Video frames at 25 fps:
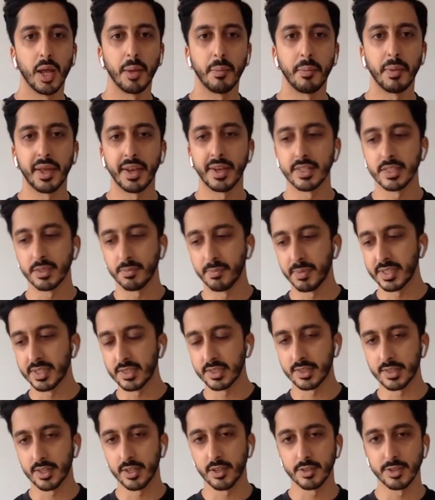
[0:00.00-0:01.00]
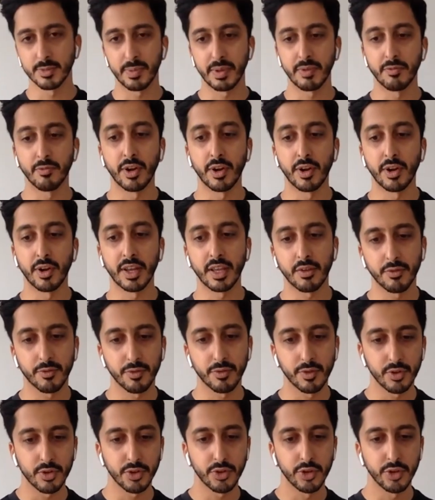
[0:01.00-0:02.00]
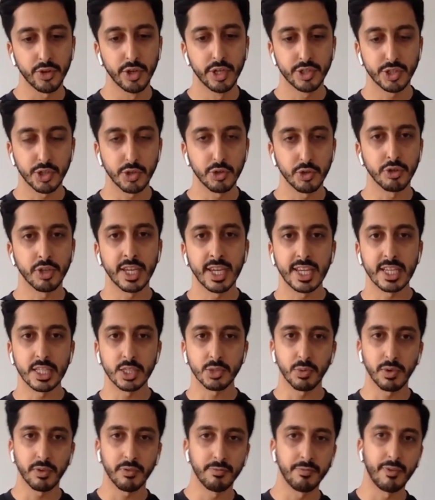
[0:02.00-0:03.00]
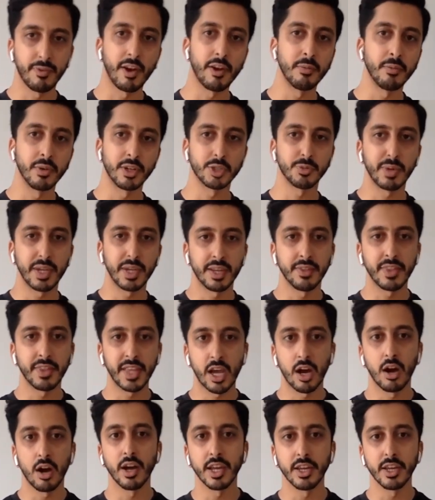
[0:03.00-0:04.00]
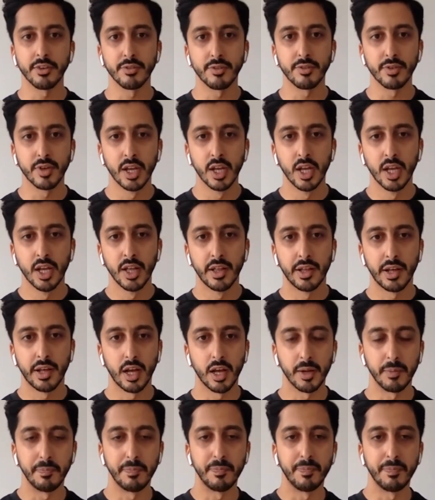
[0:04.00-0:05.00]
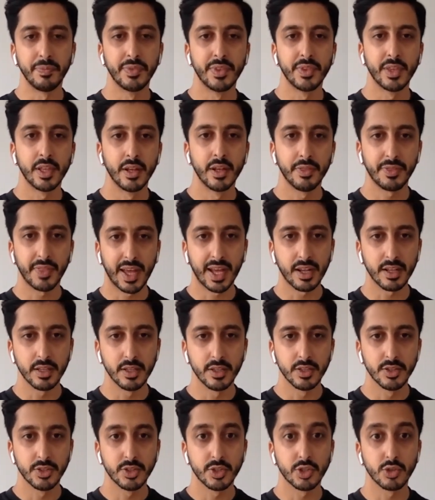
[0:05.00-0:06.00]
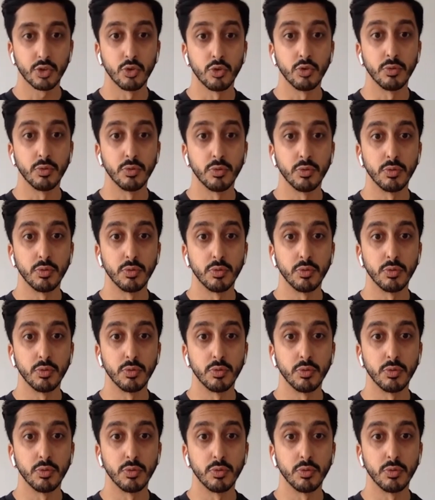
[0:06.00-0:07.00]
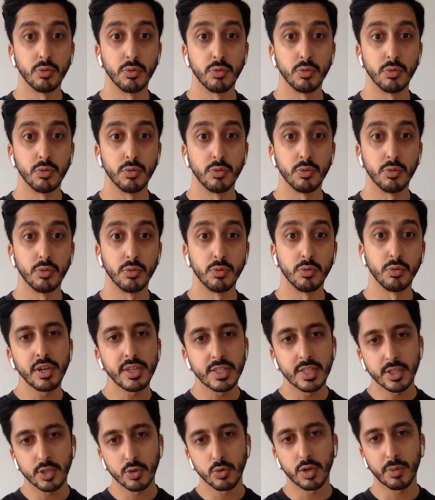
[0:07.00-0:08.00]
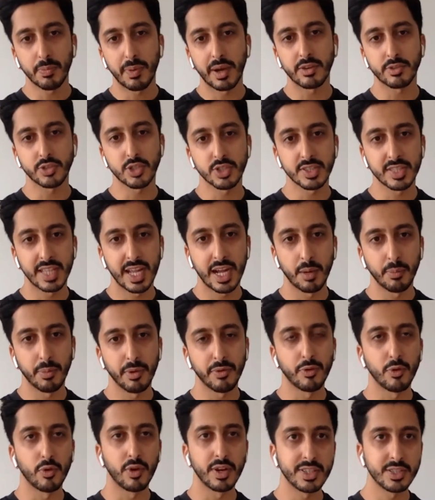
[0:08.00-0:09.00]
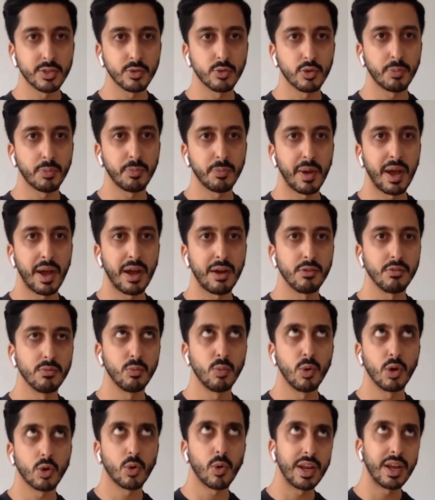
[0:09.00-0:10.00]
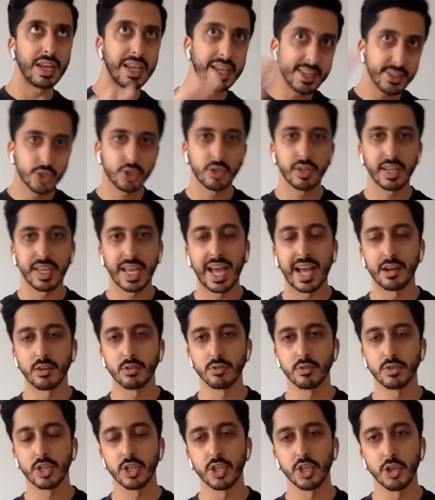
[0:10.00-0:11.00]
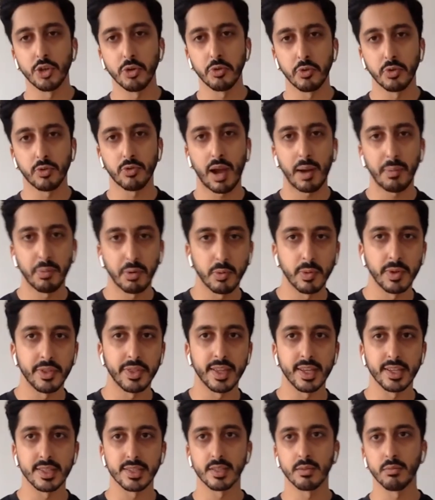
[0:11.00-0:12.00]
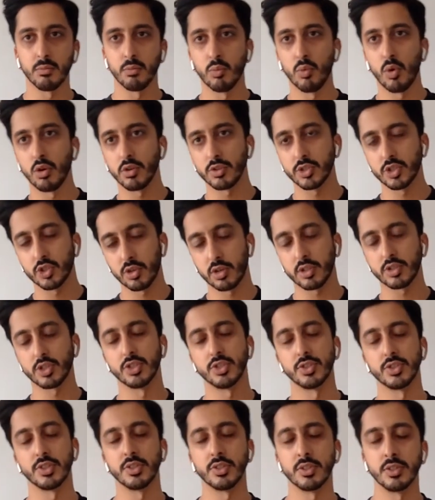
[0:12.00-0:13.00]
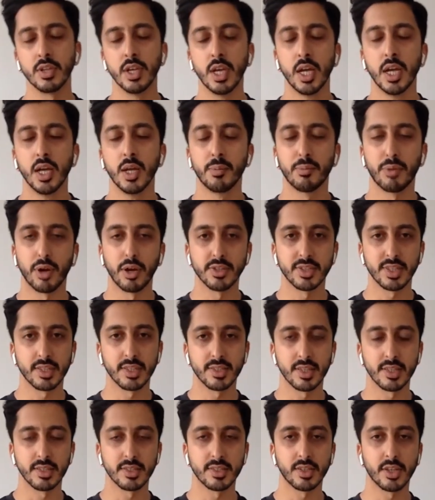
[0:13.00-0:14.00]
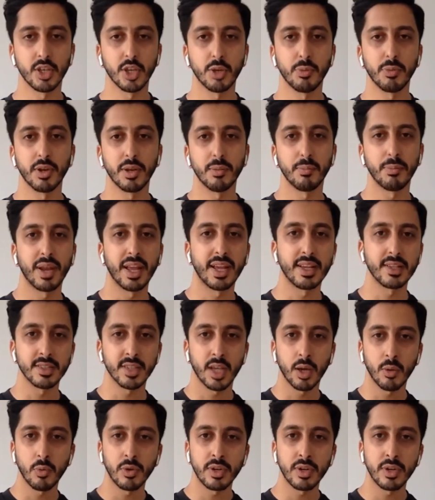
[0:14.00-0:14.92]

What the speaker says: And as a business that has been running for 2 years, we've very much been in the eye of that storm. So what I wanted to talk about just now, before I talk about, well, quite literally, how can you grapple with this and what structures and processes can you put in place?